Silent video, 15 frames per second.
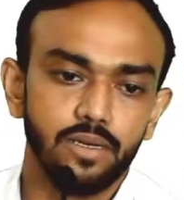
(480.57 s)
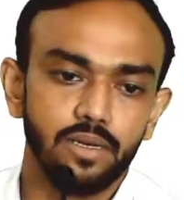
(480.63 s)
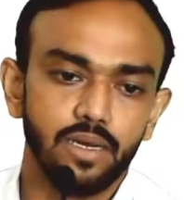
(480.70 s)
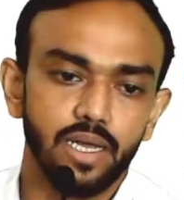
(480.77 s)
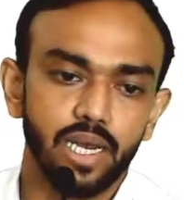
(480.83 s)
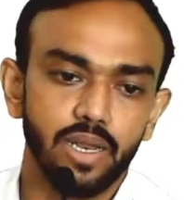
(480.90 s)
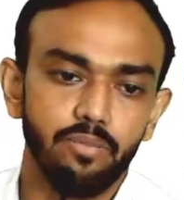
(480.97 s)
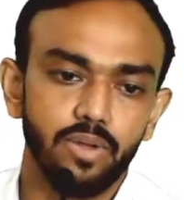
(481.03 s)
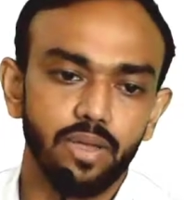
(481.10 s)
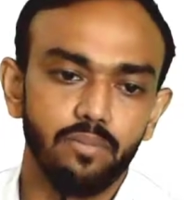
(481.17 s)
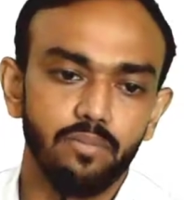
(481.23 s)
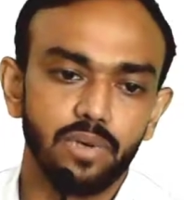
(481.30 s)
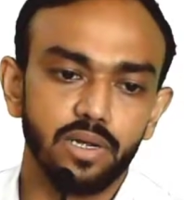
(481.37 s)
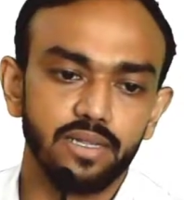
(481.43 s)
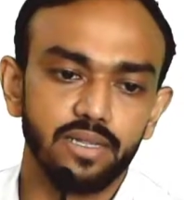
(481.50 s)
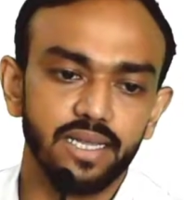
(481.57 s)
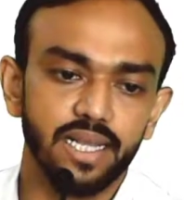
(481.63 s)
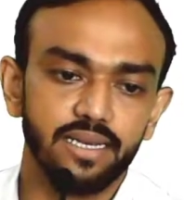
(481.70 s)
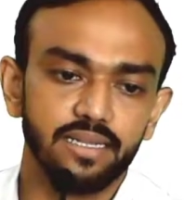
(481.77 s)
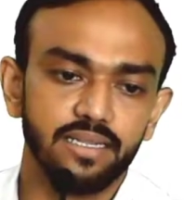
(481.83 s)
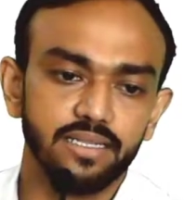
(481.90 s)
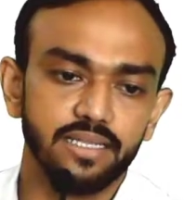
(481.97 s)
remember
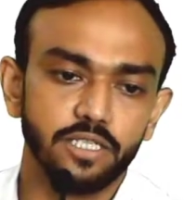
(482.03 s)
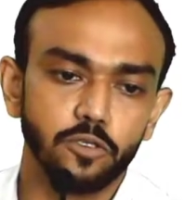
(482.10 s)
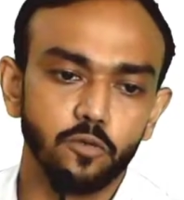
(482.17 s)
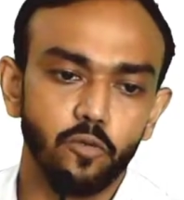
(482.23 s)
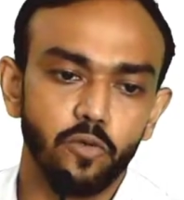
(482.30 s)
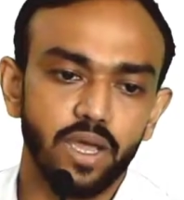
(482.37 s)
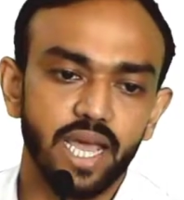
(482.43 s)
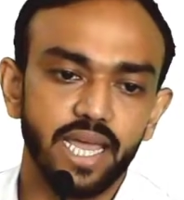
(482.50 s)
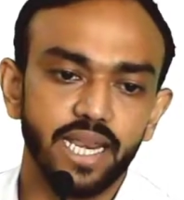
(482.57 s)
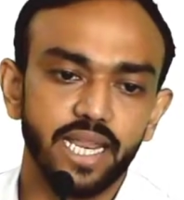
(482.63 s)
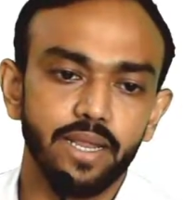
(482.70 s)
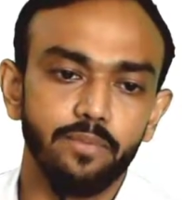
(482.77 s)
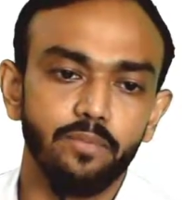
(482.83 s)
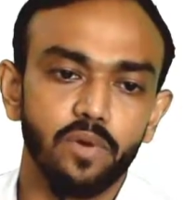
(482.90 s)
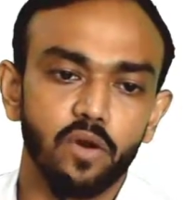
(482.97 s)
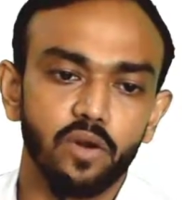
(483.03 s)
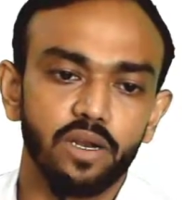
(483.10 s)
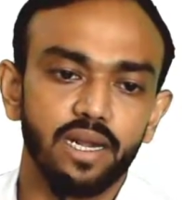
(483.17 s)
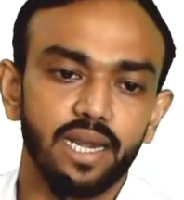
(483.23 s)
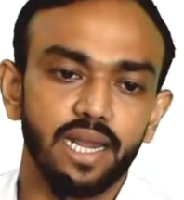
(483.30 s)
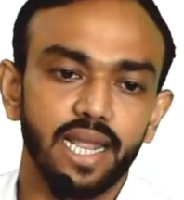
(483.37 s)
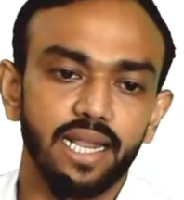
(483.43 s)
that this is very
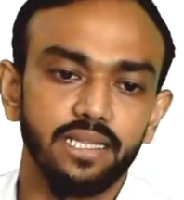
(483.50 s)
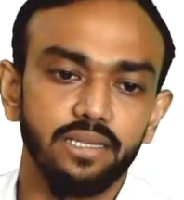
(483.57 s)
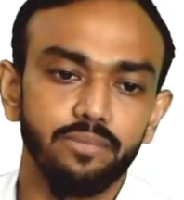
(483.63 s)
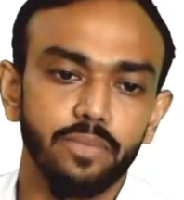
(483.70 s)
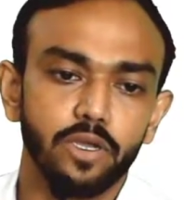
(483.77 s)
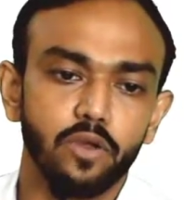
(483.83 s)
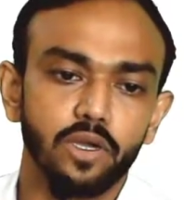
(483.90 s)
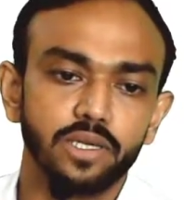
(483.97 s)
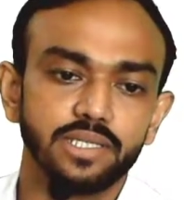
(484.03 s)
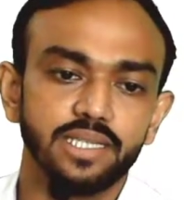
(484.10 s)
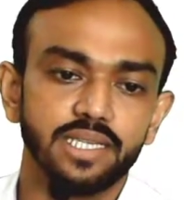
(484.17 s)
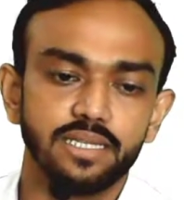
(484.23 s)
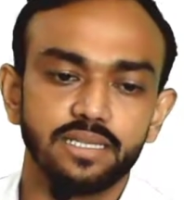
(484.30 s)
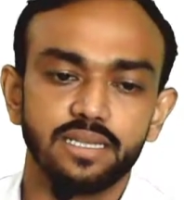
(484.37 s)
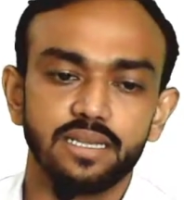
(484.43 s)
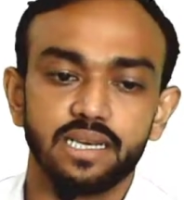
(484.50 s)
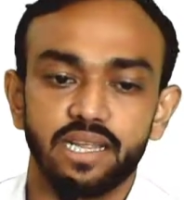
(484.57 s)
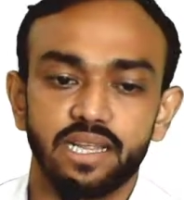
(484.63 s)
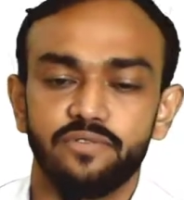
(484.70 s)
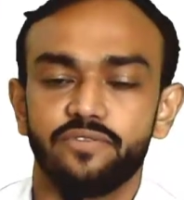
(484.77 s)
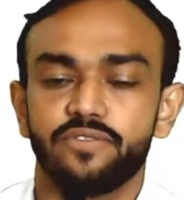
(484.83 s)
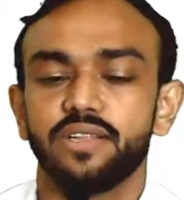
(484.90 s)
important line because this is a
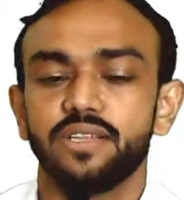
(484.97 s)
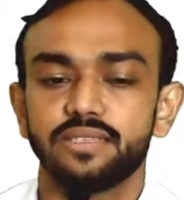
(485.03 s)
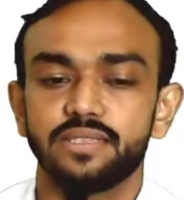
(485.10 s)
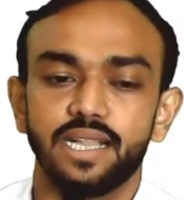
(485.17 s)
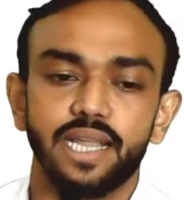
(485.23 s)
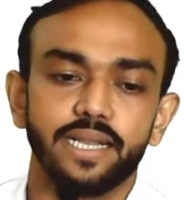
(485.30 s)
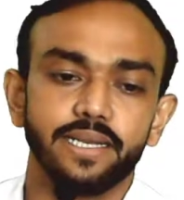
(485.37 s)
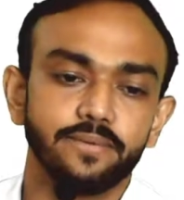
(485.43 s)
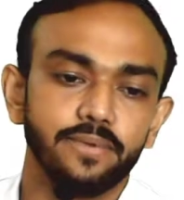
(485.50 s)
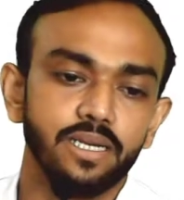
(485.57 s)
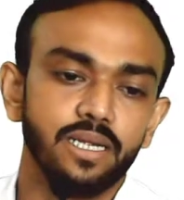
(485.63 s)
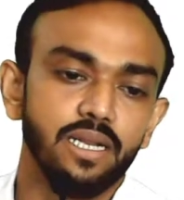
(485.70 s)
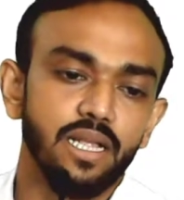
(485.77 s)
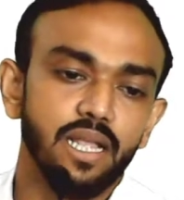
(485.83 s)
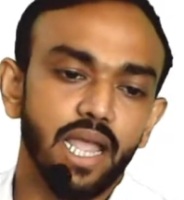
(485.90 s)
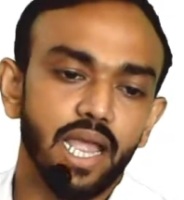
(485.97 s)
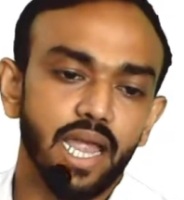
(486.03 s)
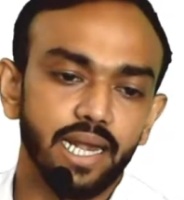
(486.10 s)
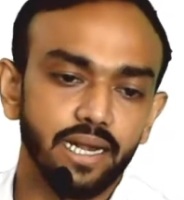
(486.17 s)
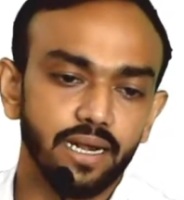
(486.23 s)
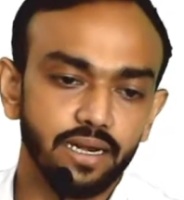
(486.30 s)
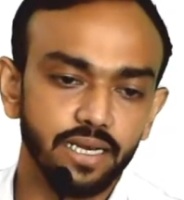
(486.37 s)
reference line,
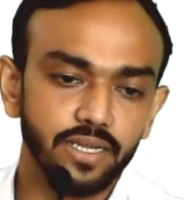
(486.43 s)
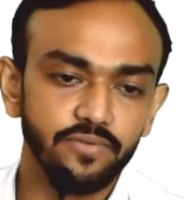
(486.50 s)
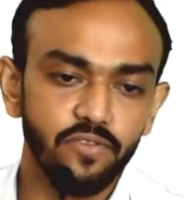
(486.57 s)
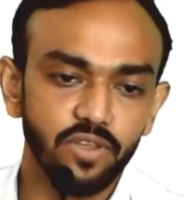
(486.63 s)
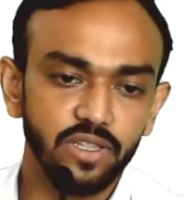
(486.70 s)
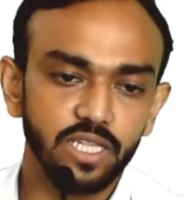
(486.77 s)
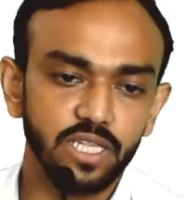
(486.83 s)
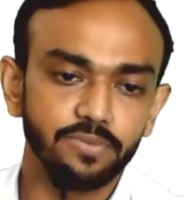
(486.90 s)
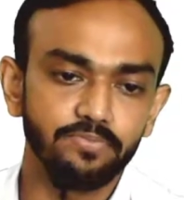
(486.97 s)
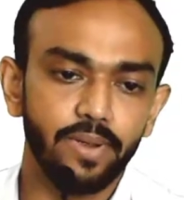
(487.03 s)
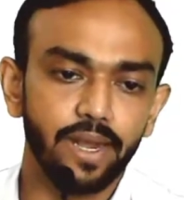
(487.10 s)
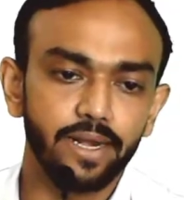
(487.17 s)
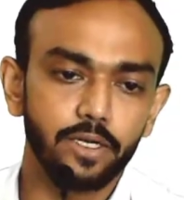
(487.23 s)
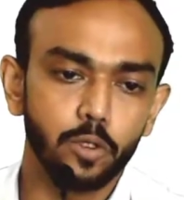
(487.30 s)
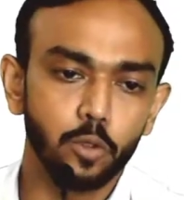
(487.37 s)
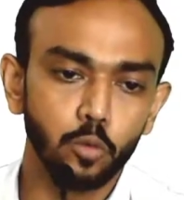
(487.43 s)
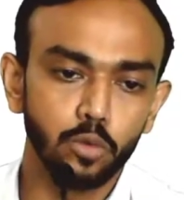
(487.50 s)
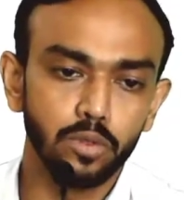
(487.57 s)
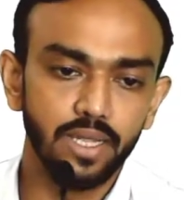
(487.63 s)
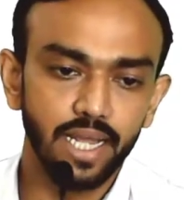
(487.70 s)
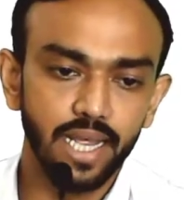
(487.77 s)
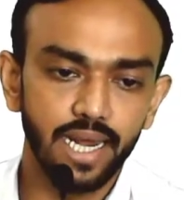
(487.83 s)
and with respect to
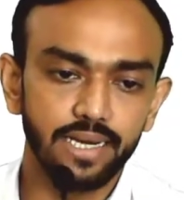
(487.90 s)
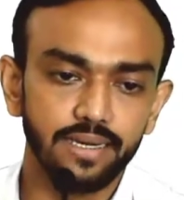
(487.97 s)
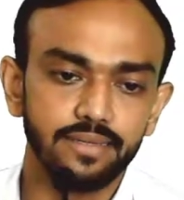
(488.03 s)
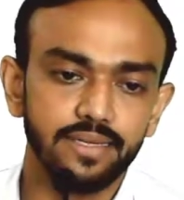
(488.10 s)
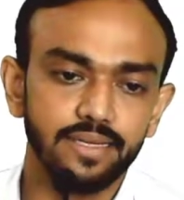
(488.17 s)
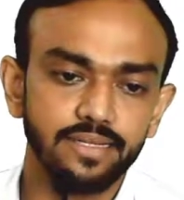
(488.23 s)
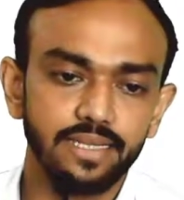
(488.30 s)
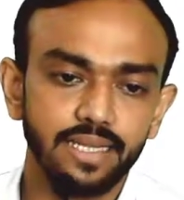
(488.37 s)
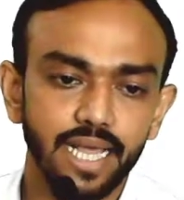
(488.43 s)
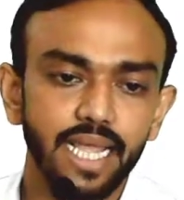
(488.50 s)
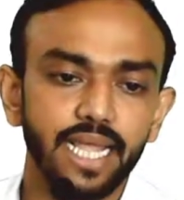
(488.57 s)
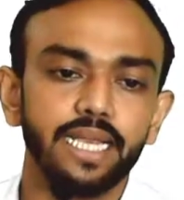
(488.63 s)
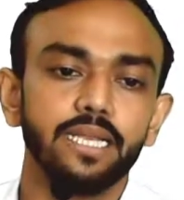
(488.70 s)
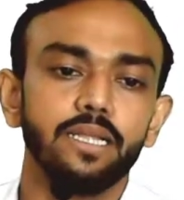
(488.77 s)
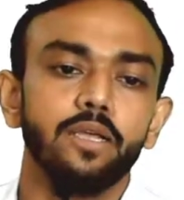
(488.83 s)
that, this line,